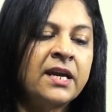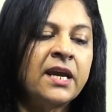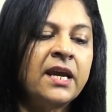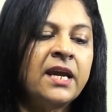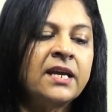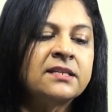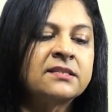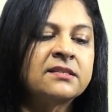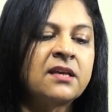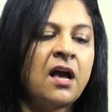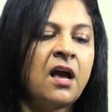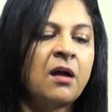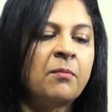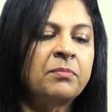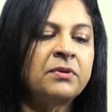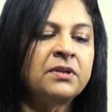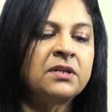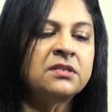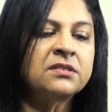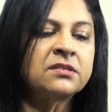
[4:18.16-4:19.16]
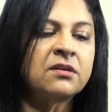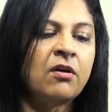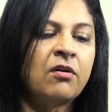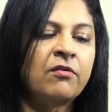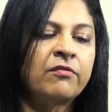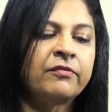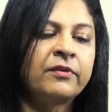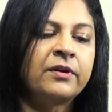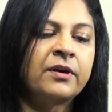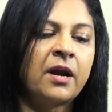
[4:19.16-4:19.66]
Examples
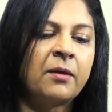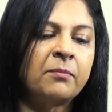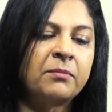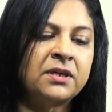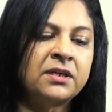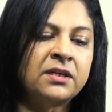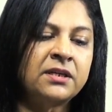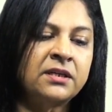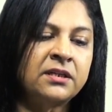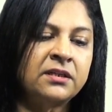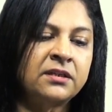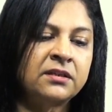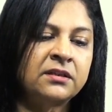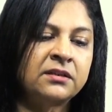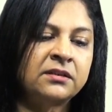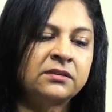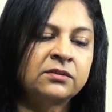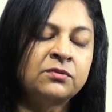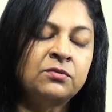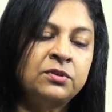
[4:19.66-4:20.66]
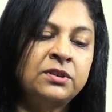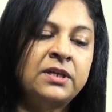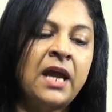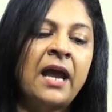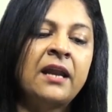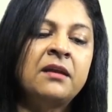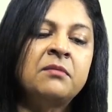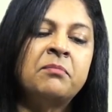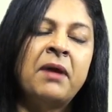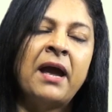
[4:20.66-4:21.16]
of grammar: good
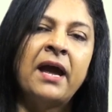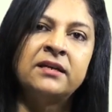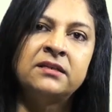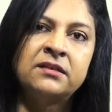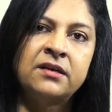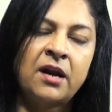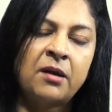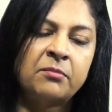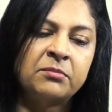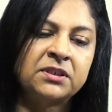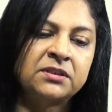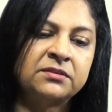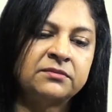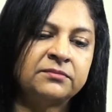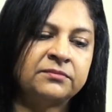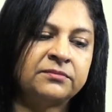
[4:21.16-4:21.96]
and bad grammar.